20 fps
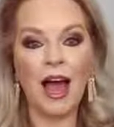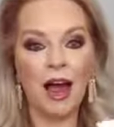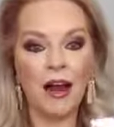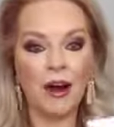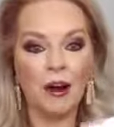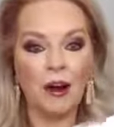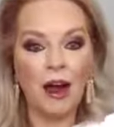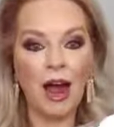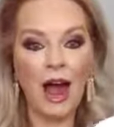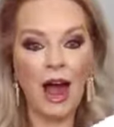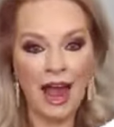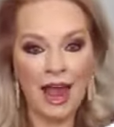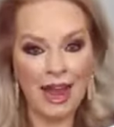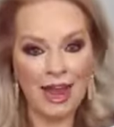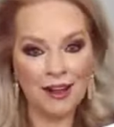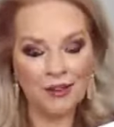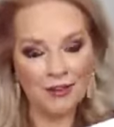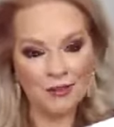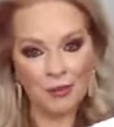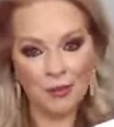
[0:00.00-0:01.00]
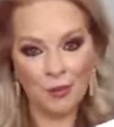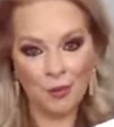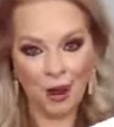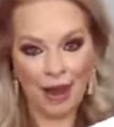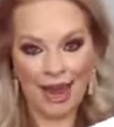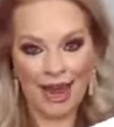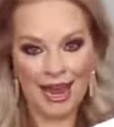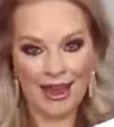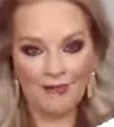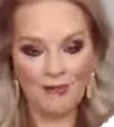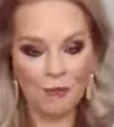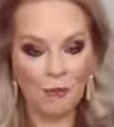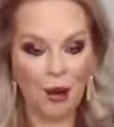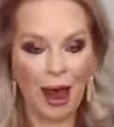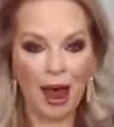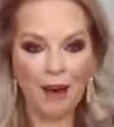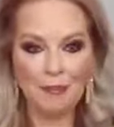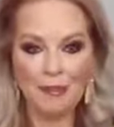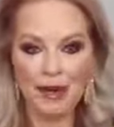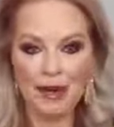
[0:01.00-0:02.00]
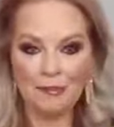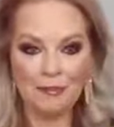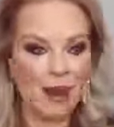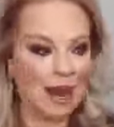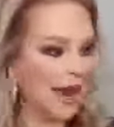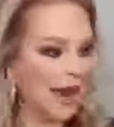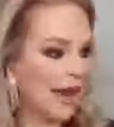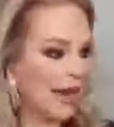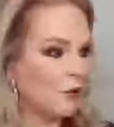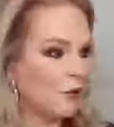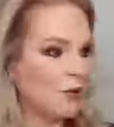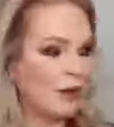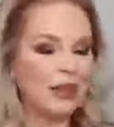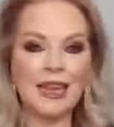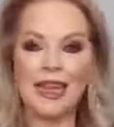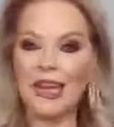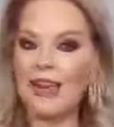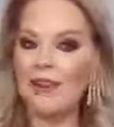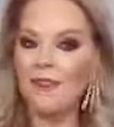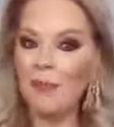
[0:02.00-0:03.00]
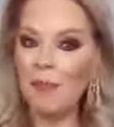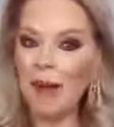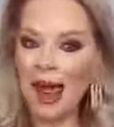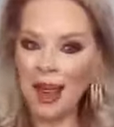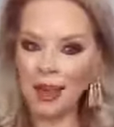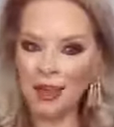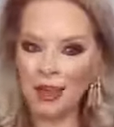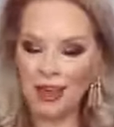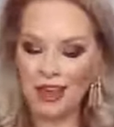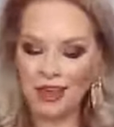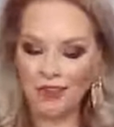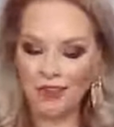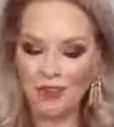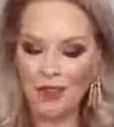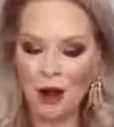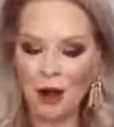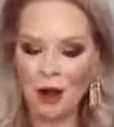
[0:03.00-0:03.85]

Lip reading: our Icewave rapid pain relief patches.